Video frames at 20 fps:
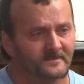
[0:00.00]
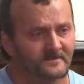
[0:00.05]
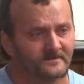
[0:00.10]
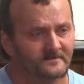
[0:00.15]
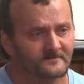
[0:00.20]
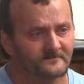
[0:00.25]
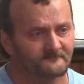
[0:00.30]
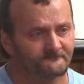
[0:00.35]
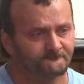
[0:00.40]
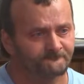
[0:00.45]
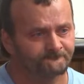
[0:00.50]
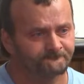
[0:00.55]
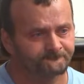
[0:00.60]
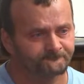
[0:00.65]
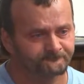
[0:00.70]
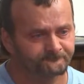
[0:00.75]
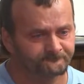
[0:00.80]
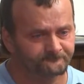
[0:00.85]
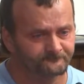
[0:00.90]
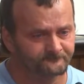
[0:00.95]

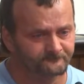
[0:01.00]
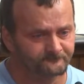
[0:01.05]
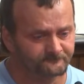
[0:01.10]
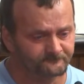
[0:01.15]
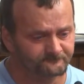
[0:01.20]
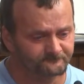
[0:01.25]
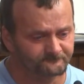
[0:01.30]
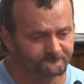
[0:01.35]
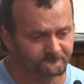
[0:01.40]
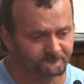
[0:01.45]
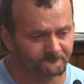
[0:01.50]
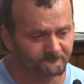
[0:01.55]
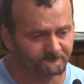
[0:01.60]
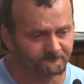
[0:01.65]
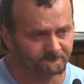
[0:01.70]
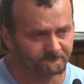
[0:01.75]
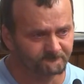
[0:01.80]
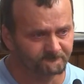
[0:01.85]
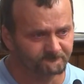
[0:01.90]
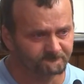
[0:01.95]

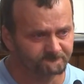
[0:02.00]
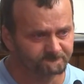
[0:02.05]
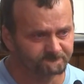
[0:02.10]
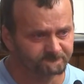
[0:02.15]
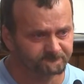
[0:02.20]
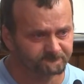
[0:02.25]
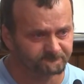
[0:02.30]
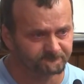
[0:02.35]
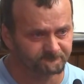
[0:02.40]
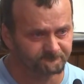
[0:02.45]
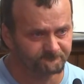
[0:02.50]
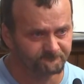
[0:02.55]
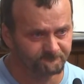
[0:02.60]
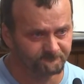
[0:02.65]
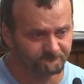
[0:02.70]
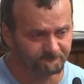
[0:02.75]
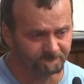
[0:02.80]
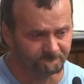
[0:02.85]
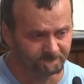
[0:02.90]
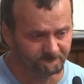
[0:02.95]

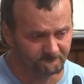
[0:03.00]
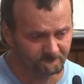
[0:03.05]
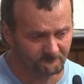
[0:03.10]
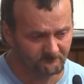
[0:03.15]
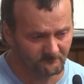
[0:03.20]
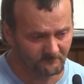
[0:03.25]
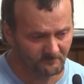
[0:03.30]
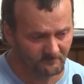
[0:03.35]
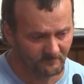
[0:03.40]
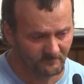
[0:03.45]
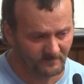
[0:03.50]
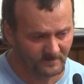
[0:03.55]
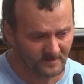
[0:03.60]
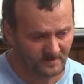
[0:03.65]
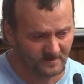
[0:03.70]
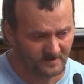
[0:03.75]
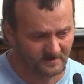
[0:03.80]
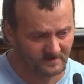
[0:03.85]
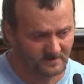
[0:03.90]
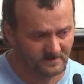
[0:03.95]

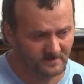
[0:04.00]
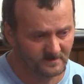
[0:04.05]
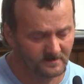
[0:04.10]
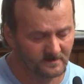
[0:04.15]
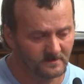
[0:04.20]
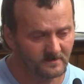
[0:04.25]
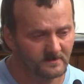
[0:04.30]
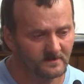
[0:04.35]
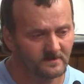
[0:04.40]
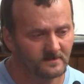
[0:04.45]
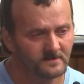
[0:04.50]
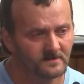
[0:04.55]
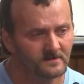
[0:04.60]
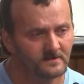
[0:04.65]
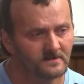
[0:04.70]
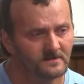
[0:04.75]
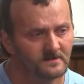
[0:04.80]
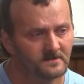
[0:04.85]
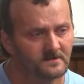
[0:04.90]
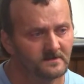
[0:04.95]

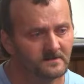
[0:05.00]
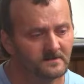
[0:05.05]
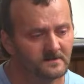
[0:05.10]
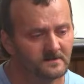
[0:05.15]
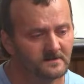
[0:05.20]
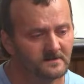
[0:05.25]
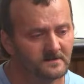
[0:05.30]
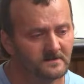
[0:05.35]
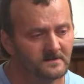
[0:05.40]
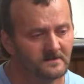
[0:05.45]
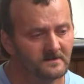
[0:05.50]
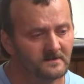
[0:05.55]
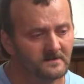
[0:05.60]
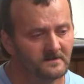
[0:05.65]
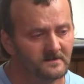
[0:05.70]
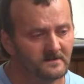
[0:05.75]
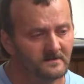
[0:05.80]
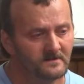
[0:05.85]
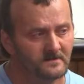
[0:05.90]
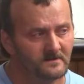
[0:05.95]

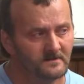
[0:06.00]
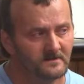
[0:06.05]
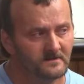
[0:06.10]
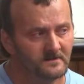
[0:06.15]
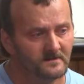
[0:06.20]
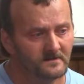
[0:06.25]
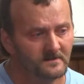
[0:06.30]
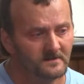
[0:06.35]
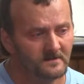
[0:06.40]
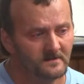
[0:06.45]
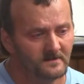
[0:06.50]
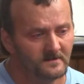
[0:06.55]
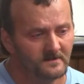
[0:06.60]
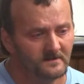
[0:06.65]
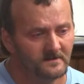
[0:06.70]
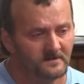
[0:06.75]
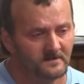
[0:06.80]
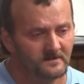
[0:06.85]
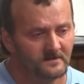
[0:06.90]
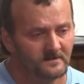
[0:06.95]

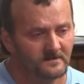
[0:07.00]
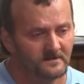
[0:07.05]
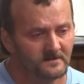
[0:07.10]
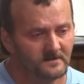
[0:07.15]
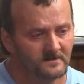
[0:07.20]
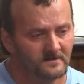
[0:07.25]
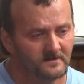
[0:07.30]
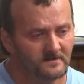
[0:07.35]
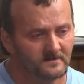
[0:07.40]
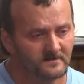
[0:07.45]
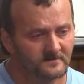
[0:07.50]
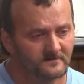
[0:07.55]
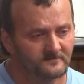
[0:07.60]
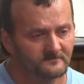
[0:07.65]
(no one is talking)